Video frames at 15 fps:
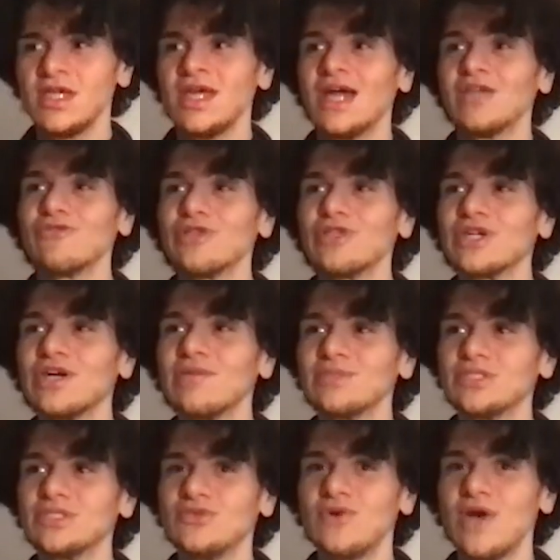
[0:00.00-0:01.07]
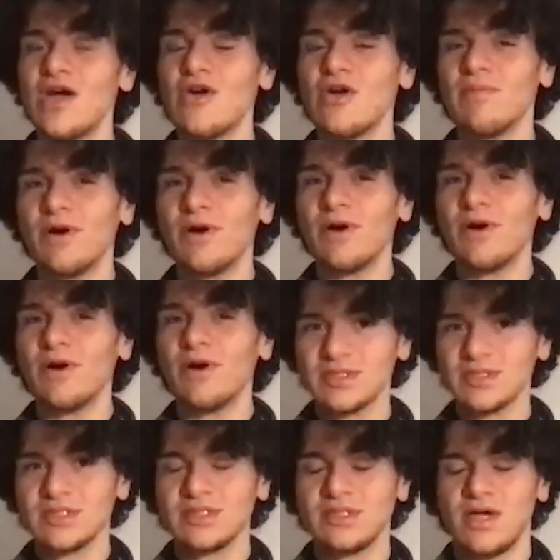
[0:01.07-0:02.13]
And when it comes to Arab
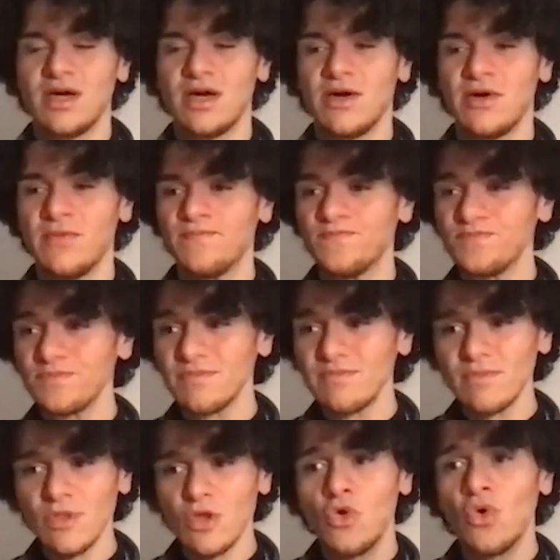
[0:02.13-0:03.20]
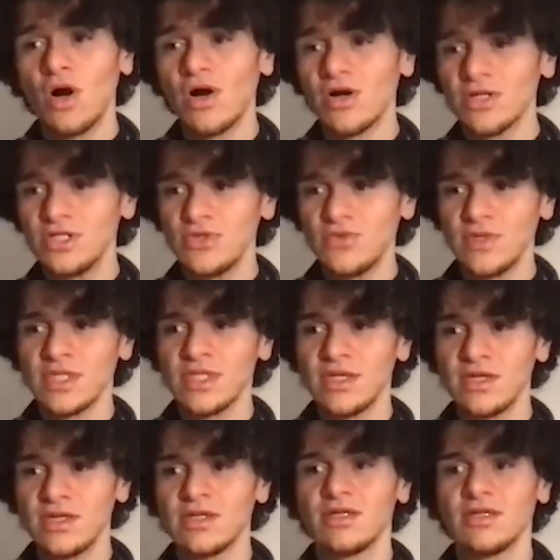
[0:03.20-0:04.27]
artists who are doing
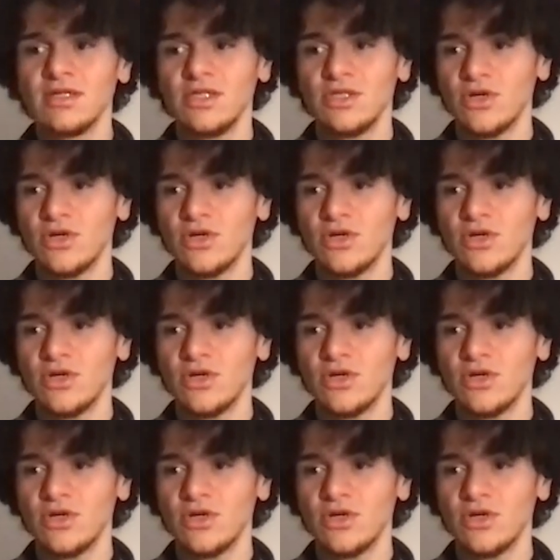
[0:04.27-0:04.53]
the